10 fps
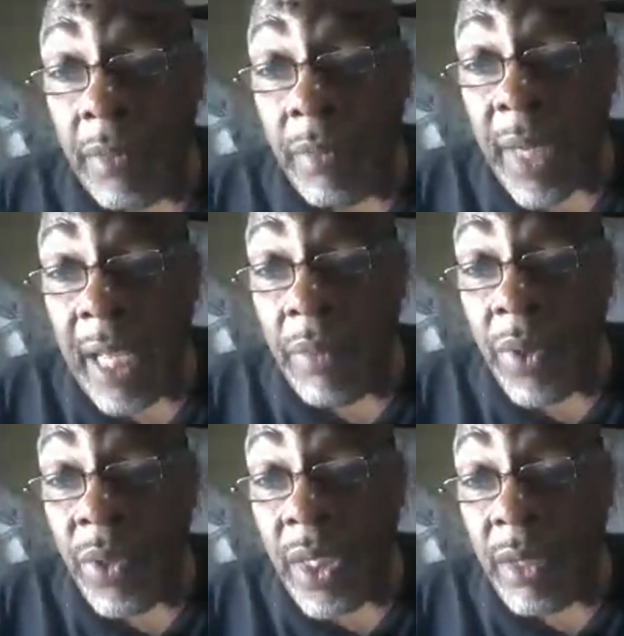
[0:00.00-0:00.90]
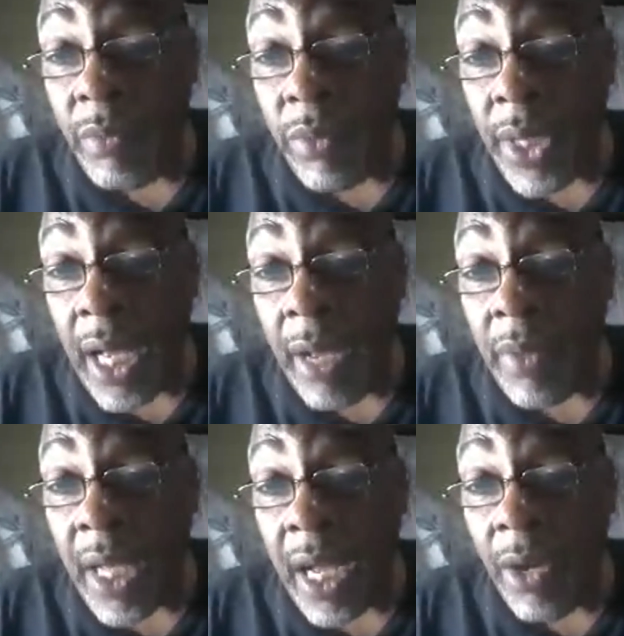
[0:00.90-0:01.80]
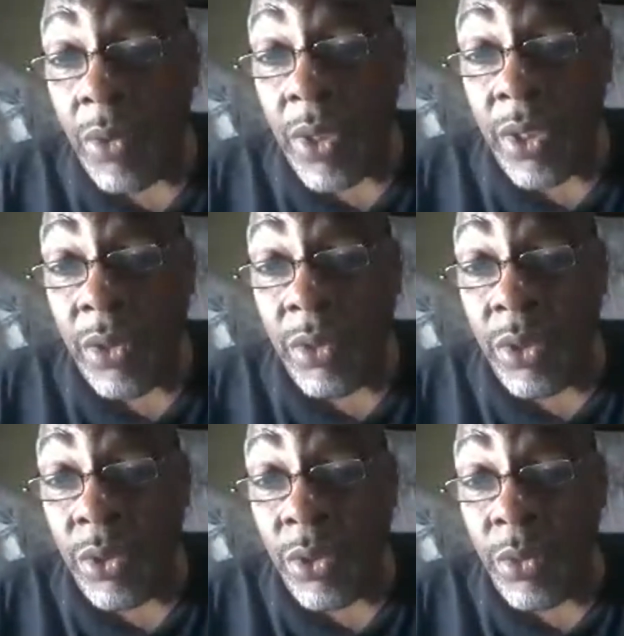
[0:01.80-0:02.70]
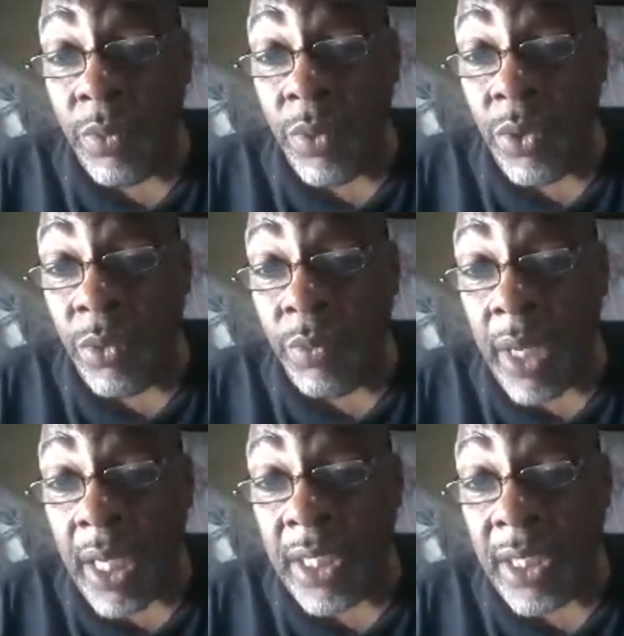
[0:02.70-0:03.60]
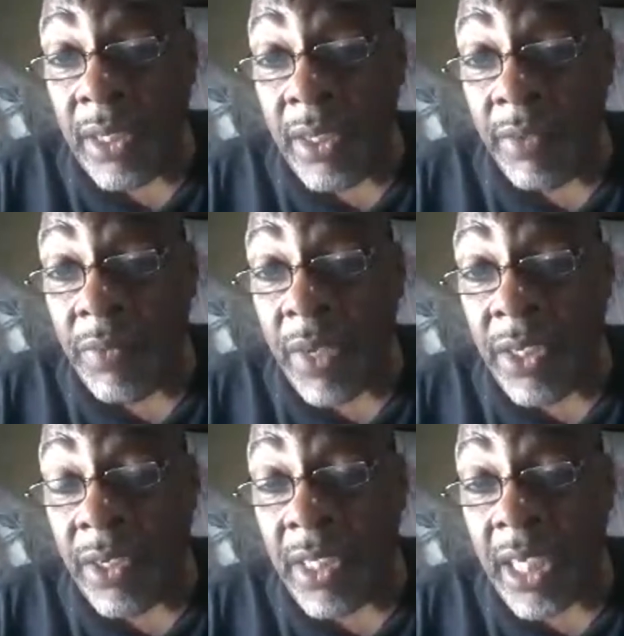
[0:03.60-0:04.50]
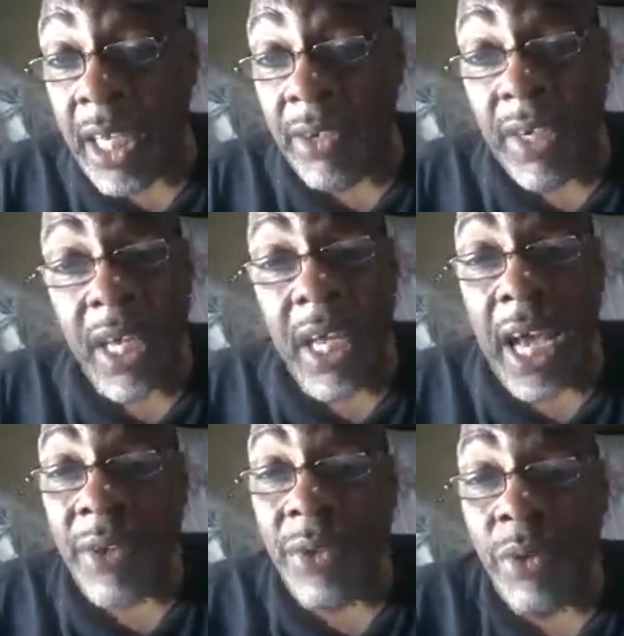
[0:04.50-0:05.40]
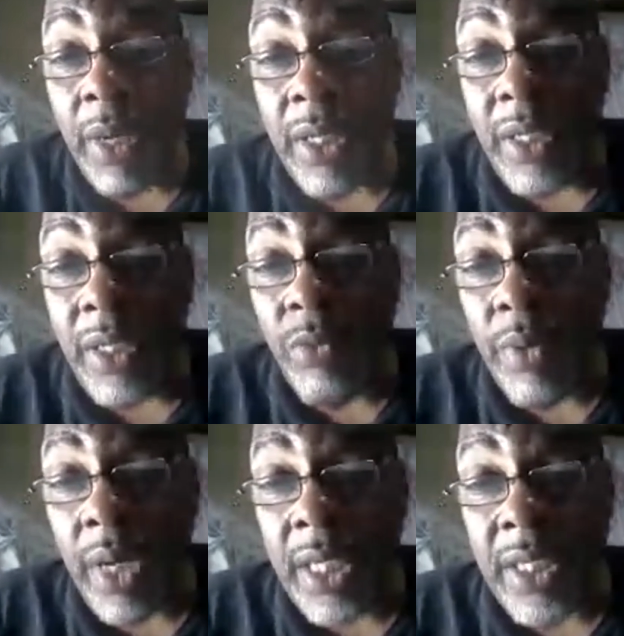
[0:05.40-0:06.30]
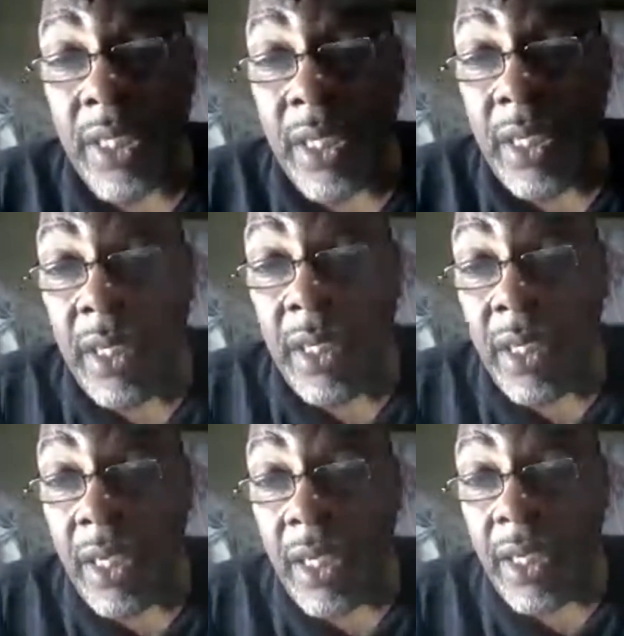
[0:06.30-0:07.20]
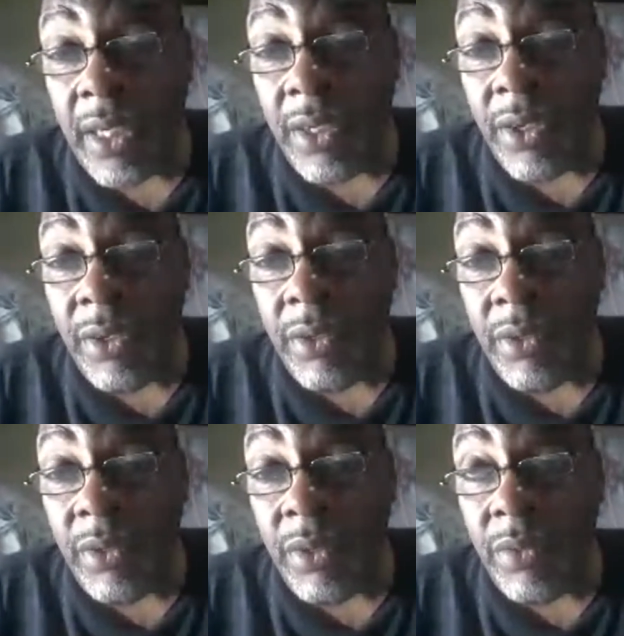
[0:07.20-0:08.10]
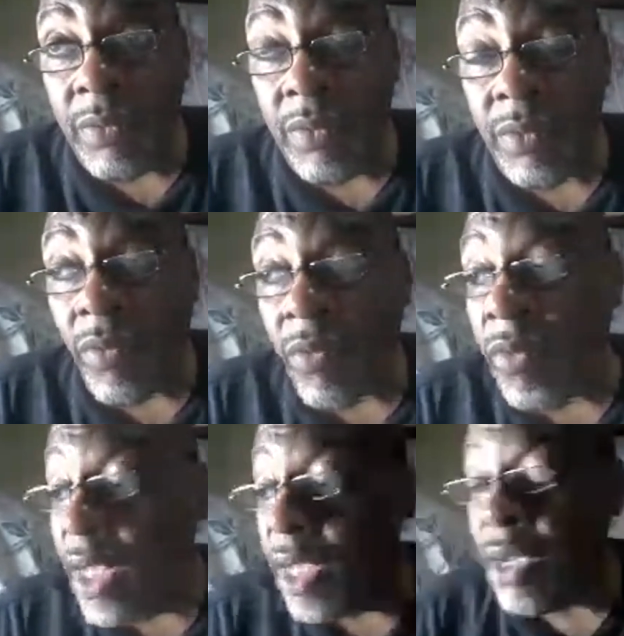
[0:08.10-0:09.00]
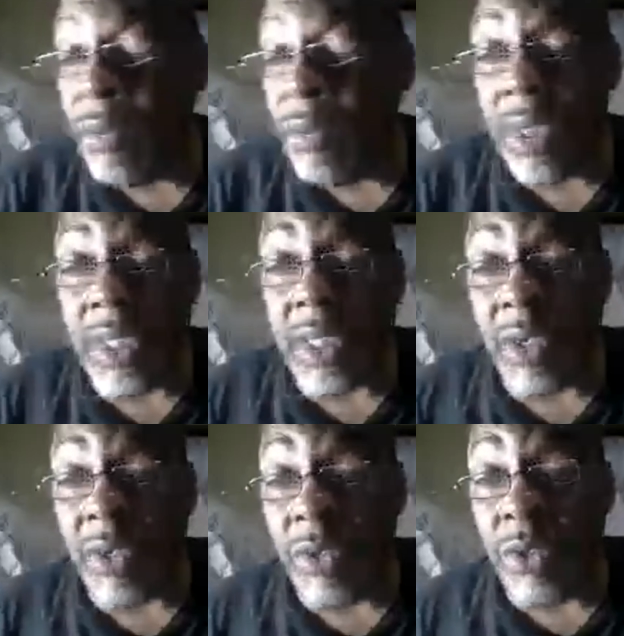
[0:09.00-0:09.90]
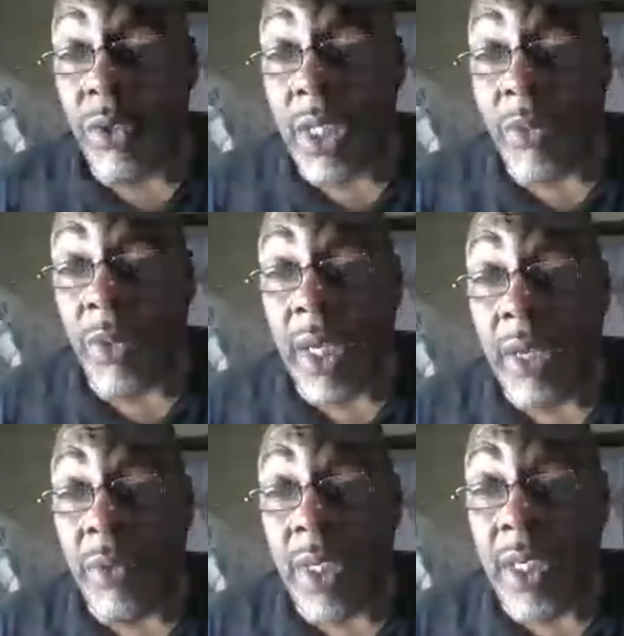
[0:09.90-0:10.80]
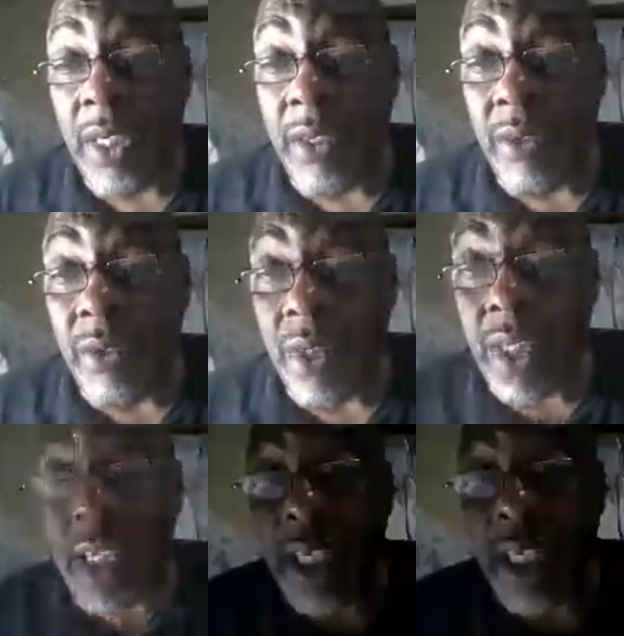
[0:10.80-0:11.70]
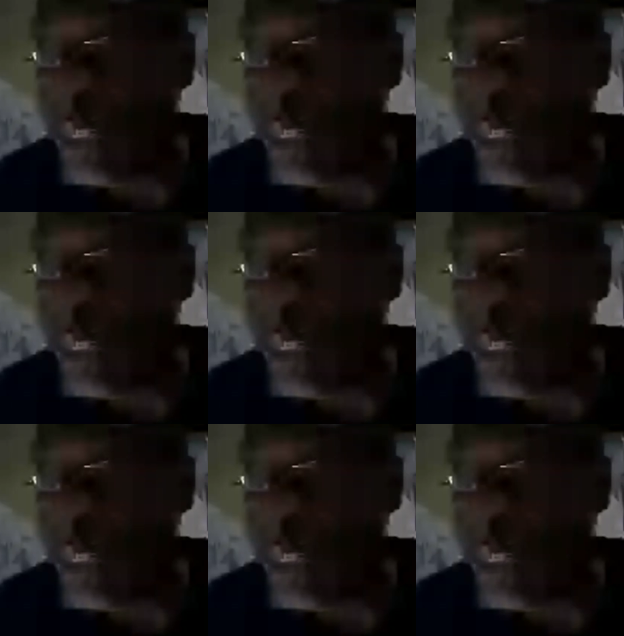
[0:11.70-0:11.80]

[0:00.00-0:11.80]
Black Beauty, brother Amin, how will YouTube new policy affect your channel? I don't know about the new policy. You know, here we're just gonna do it the way we did,